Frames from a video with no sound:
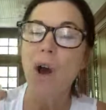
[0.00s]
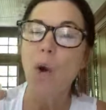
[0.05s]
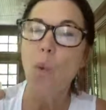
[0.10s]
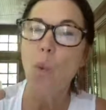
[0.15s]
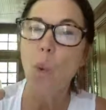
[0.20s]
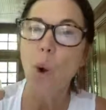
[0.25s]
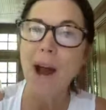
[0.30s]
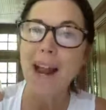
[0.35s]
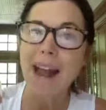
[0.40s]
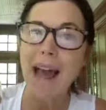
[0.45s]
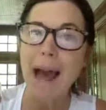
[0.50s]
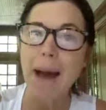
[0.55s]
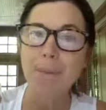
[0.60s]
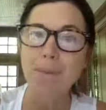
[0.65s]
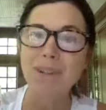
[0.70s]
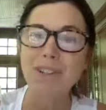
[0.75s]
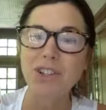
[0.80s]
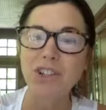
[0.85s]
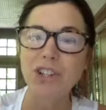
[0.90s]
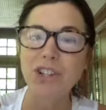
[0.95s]
What
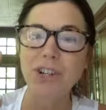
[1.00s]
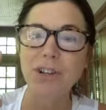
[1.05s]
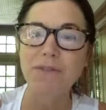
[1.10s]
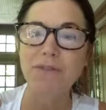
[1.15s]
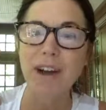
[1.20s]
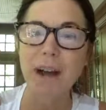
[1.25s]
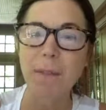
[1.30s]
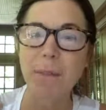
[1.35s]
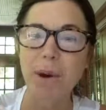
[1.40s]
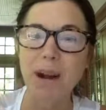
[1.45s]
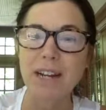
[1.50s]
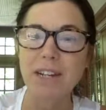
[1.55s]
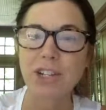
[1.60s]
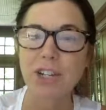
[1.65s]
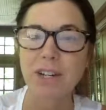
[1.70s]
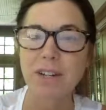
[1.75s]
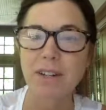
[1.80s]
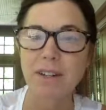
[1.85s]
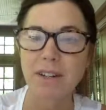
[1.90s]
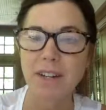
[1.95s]
happens to your
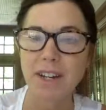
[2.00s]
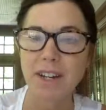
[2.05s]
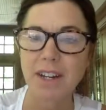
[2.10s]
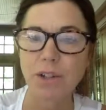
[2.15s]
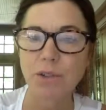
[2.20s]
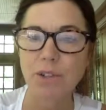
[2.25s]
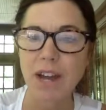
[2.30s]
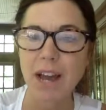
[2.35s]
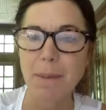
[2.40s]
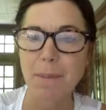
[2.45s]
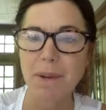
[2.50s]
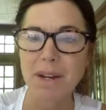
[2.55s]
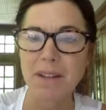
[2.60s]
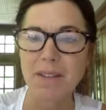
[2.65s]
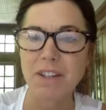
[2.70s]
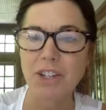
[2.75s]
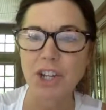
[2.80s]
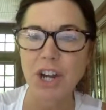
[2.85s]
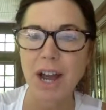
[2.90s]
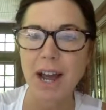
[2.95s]
vibration? Can you type it in
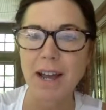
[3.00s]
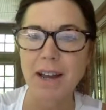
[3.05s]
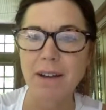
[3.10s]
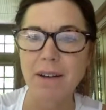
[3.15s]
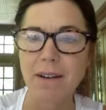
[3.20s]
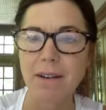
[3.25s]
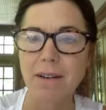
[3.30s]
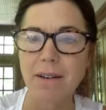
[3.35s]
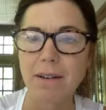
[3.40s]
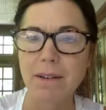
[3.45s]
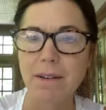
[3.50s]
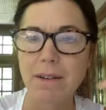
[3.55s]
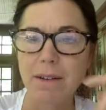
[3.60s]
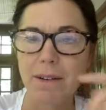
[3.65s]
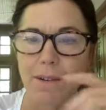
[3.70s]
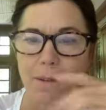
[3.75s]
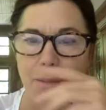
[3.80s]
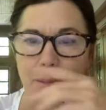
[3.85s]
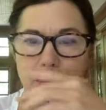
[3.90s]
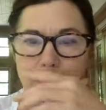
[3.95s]
the chat?
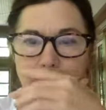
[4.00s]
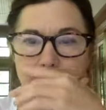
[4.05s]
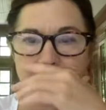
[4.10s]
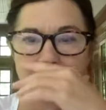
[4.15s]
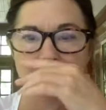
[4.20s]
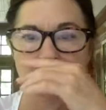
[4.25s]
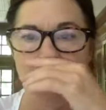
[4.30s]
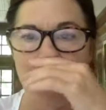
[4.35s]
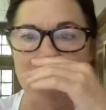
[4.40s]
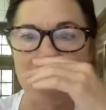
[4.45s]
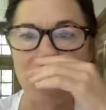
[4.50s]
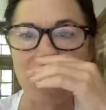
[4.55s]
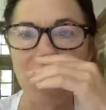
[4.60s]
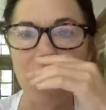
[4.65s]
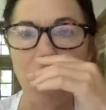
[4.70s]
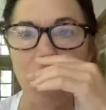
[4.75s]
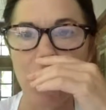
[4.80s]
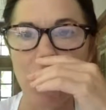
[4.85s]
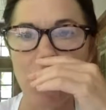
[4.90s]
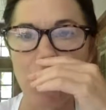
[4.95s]
Oh, I just
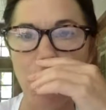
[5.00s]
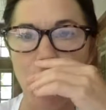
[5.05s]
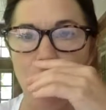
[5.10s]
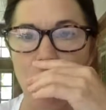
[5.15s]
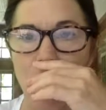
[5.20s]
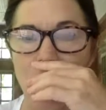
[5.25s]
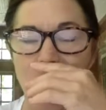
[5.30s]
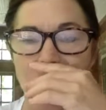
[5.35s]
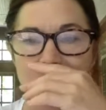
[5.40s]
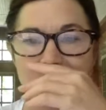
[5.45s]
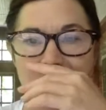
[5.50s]
saw a lot more.